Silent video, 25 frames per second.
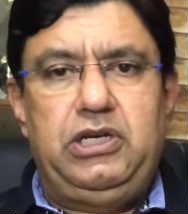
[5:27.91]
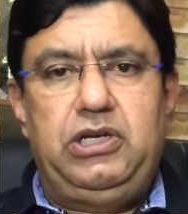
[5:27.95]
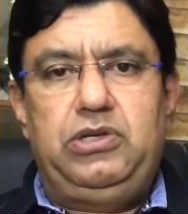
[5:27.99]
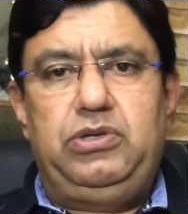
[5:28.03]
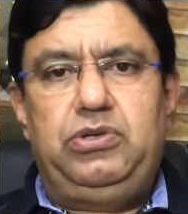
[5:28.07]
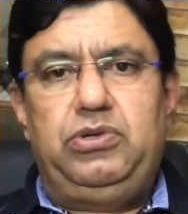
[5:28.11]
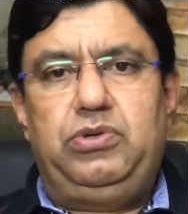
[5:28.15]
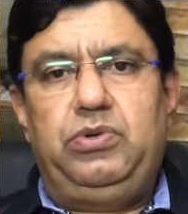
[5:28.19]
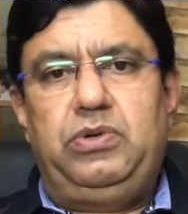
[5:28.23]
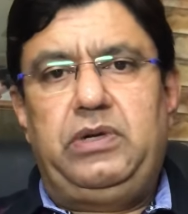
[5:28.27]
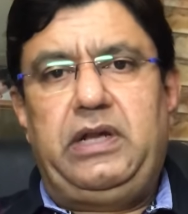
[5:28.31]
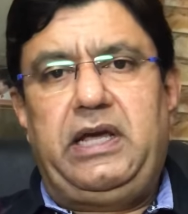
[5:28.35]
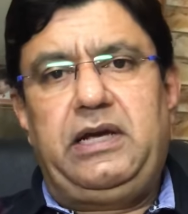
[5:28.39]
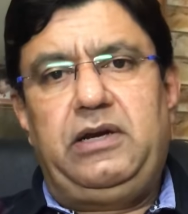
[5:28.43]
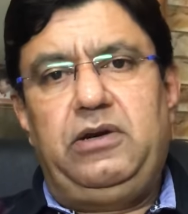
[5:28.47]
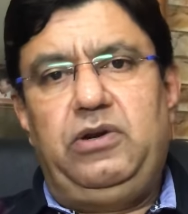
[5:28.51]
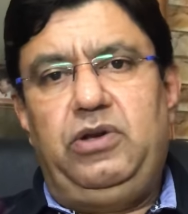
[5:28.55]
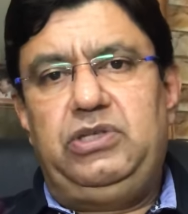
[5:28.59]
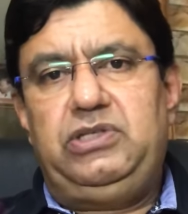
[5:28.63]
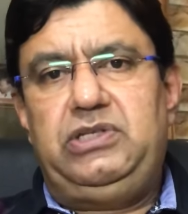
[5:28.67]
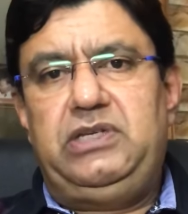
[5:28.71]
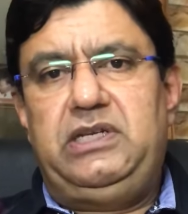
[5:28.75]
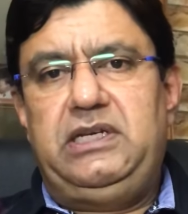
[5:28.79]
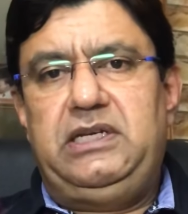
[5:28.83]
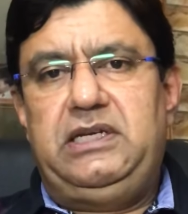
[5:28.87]
So
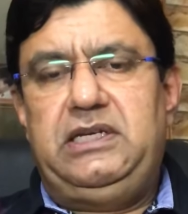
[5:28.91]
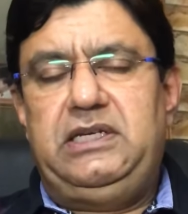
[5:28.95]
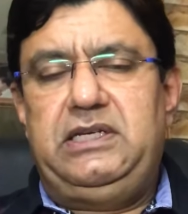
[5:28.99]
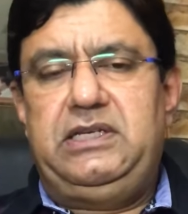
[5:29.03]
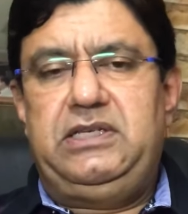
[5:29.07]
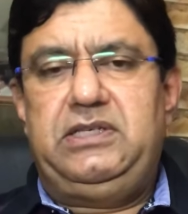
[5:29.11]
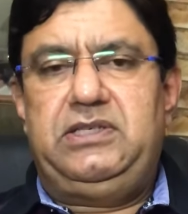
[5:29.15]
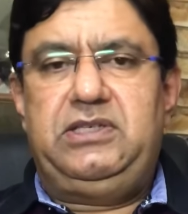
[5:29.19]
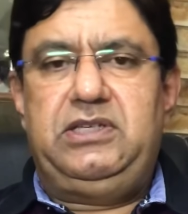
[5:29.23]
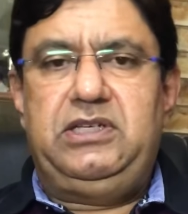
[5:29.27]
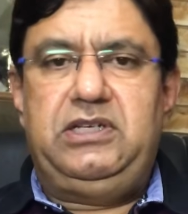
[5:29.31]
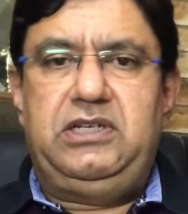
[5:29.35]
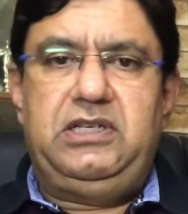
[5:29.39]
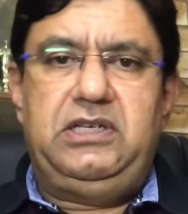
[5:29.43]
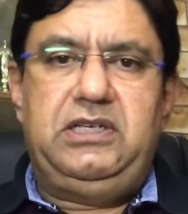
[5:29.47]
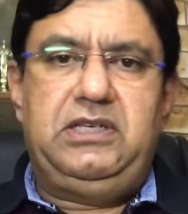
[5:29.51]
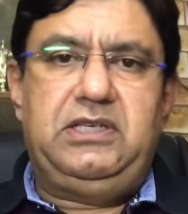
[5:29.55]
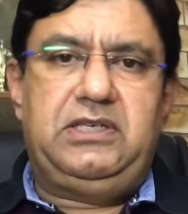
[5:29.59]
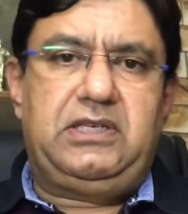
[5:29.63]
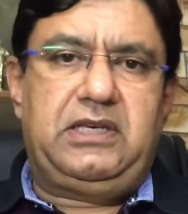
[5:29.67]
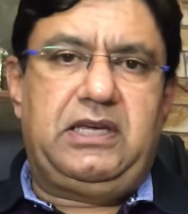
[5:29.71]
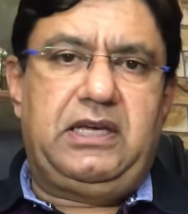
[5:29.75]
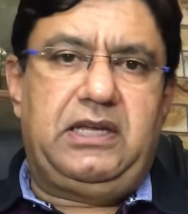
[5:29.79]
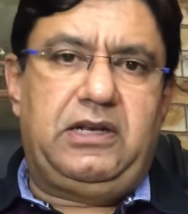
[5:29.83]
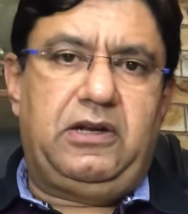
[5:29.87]
diagnostic is CT
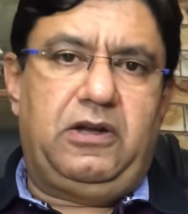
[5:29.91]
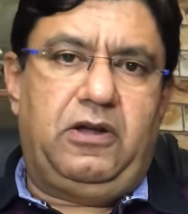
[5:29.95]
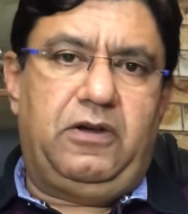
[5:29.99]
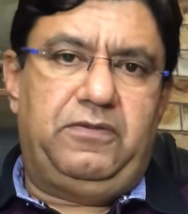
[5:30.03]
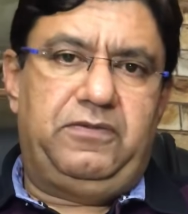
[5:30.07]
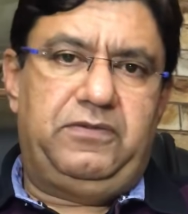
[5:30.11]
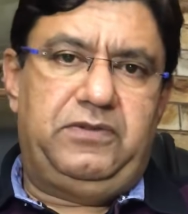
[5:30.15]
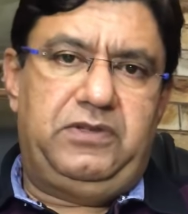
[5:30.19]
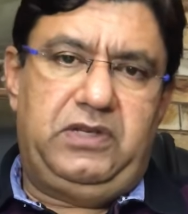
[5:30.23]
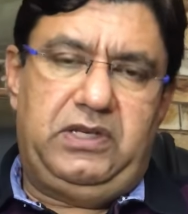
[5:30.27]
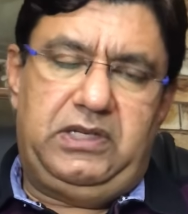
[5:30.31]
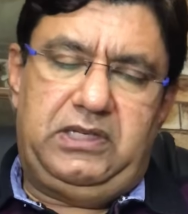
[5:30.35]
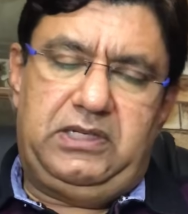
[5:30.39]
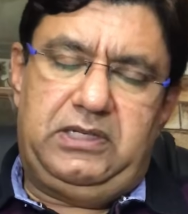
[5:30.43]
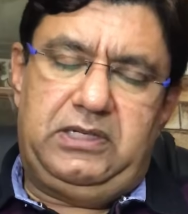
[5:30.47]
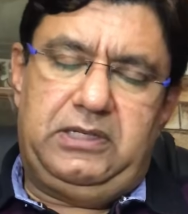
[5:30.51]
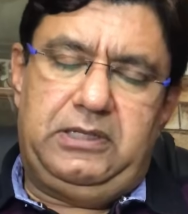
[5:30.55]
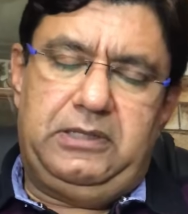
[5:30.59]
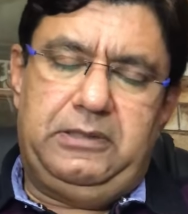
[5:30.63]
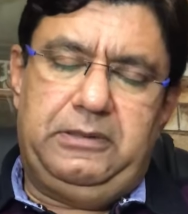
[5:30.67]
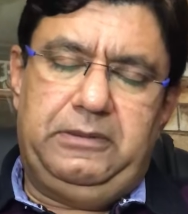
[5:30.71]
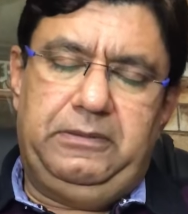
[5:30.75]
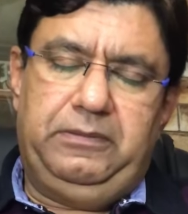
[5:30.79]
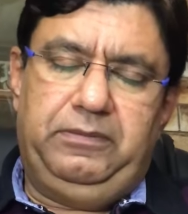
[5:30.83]
scan of chest.